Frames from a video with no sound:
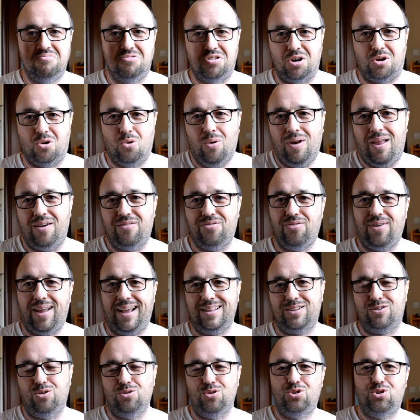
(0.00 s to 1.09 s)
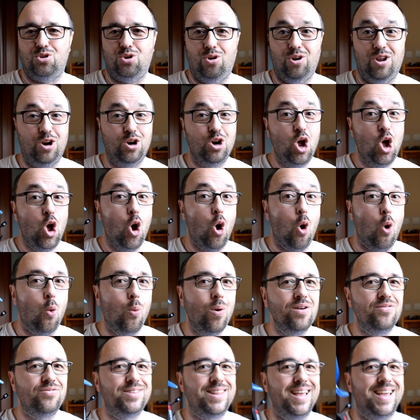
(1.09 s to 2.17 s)
regular flight controller
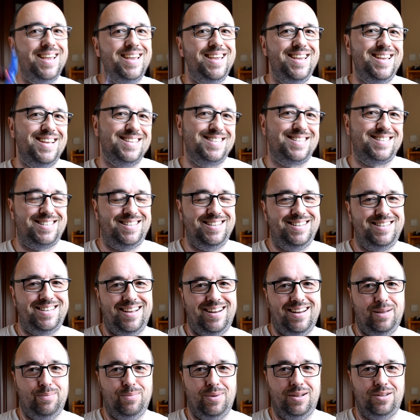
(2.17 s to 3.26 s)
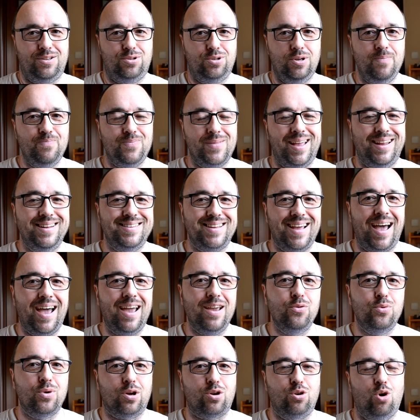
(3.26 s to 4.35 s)
with the ESC telemetry and I
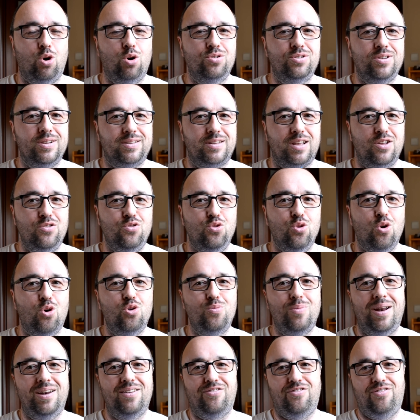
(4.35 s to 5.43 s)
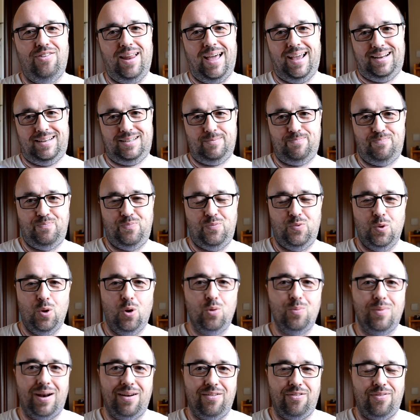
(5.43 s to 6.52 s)
recorded a normal flight
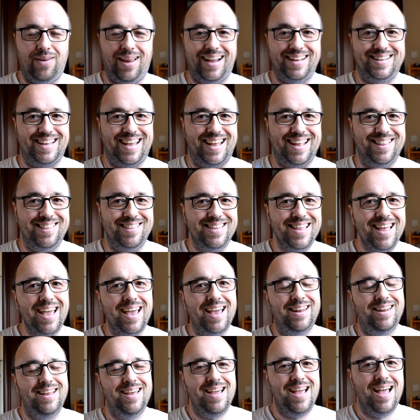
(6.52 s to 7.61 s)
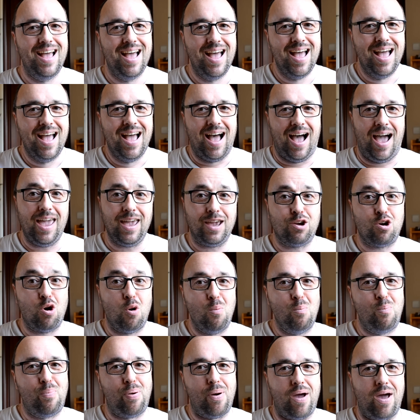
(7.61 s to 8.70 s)
normal flight and then I
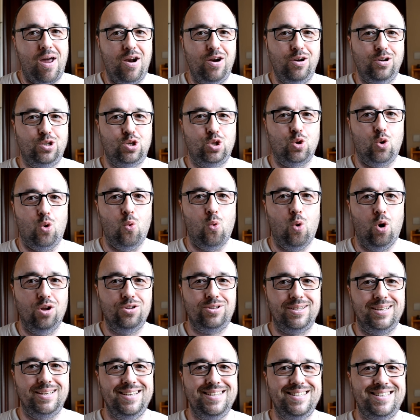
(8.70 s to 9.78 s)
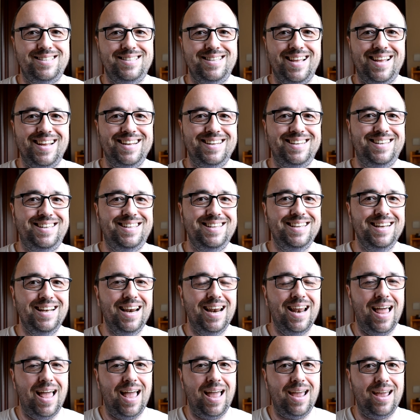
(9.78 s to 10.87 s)
compared what is the
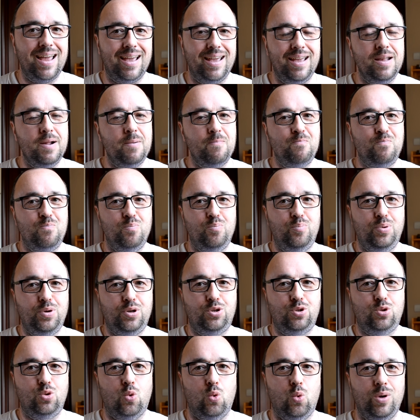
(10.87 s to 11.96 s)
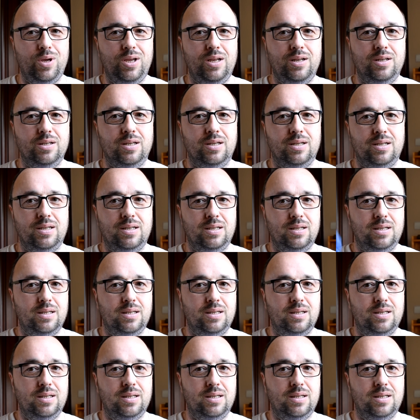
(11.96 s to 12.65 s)
delay between